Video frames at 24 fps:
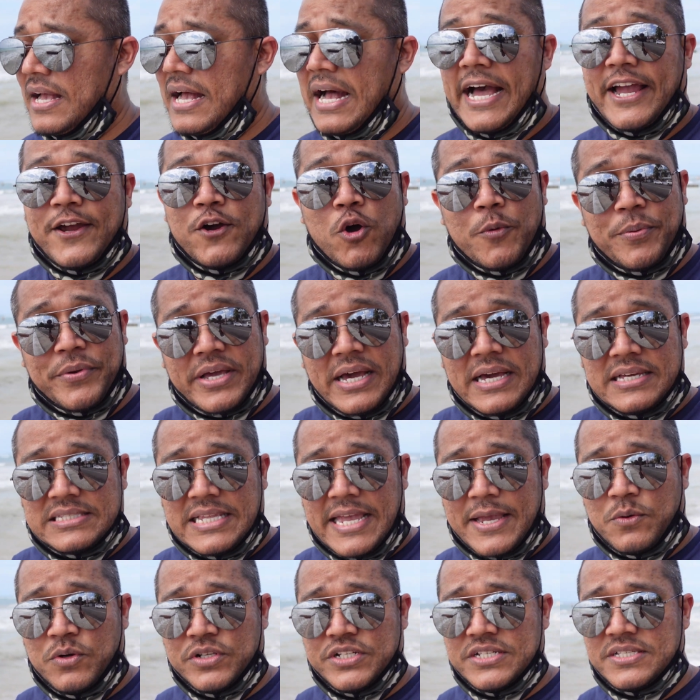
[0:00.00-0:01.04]
I hope you guys
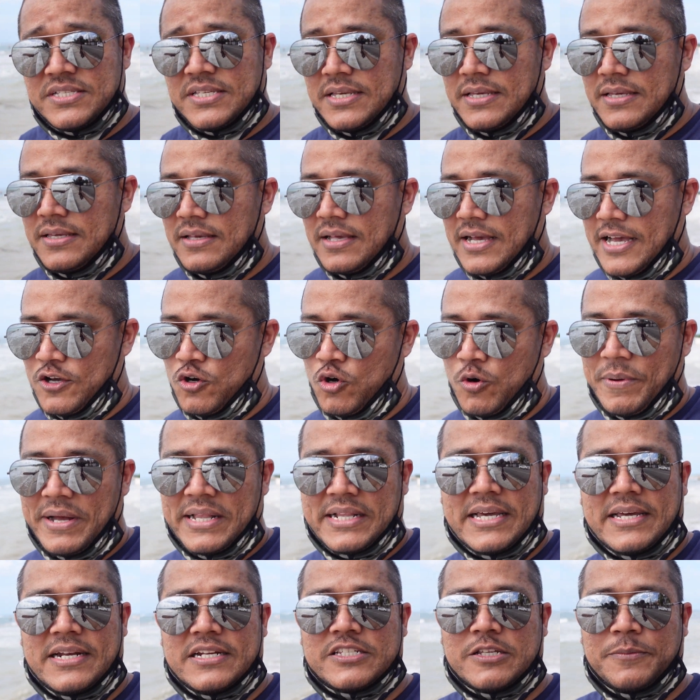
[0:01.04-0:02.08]
like what you see. I hope I'll
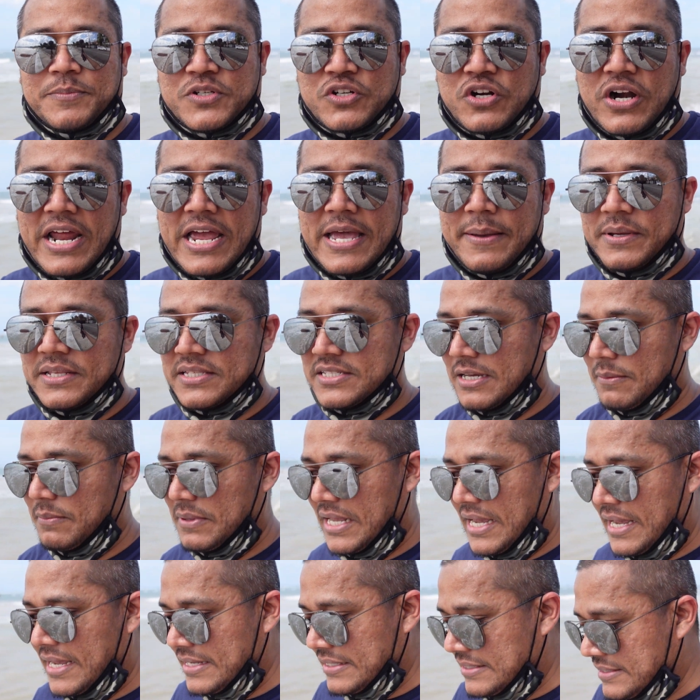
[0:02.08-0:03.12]
get a subscribe and some
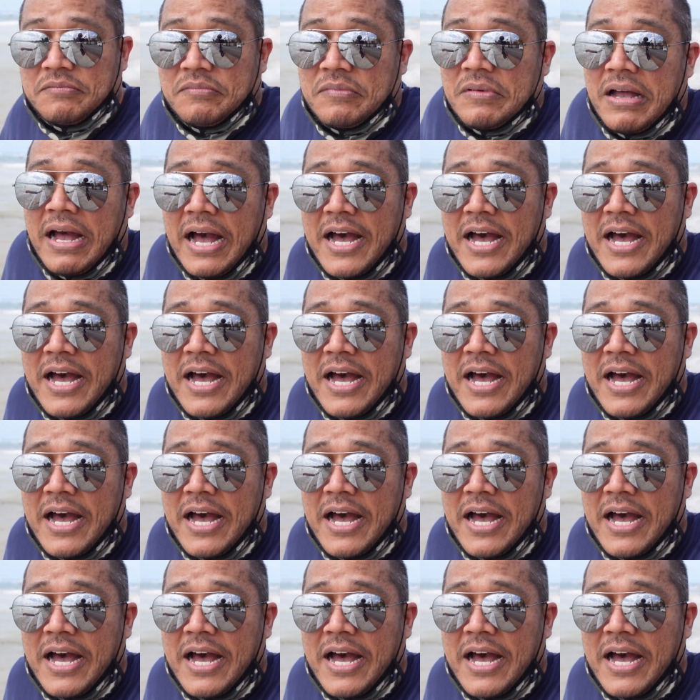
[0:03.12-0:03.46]
likes